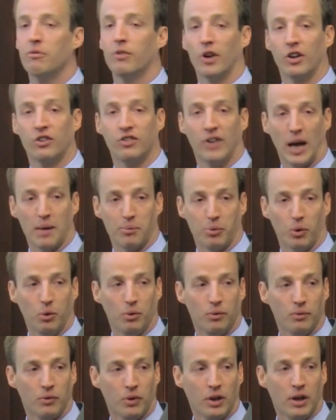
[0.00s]
For
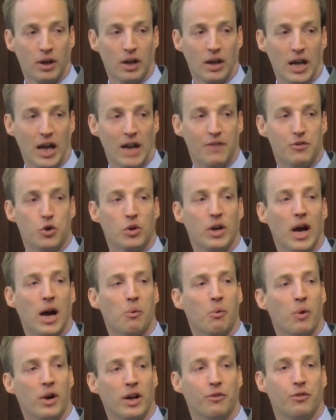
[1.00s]
example, if you
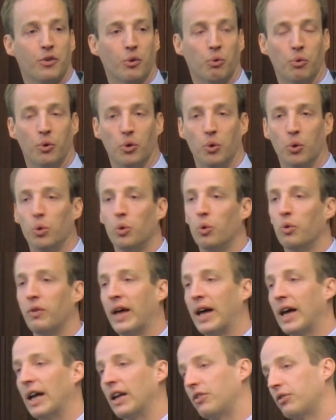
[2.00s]
got rid of the rule
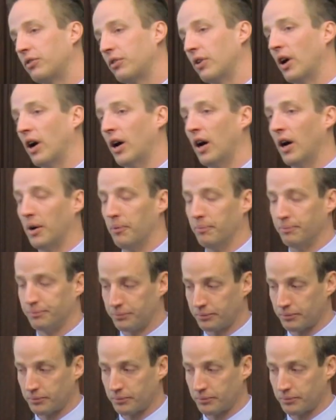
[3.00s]
that um,